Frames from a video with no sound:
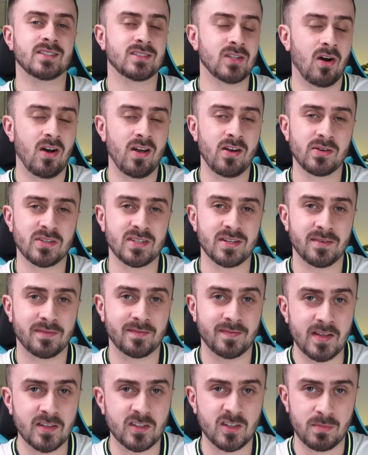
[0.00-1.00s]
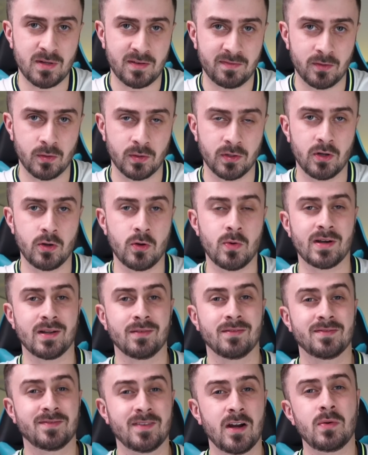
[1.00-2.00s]
Dyer is a defensive midfielder who had
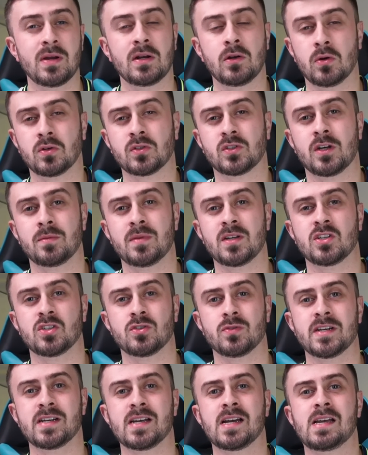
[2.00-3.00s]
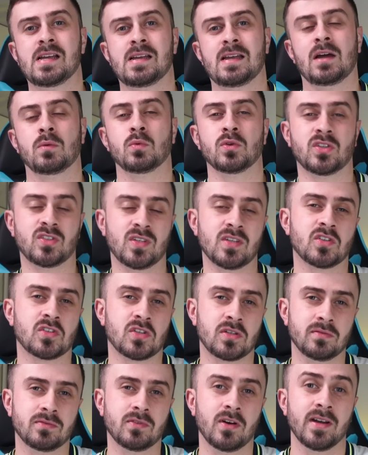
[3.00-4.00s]
a very long term injury and was since
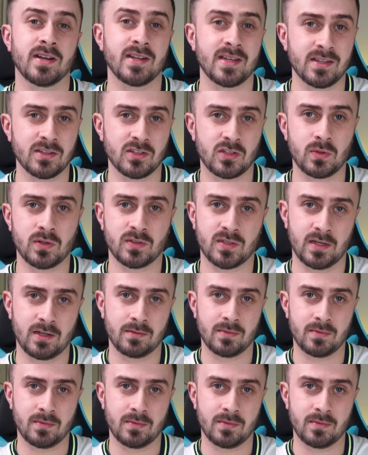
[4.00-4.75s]
converted into a centre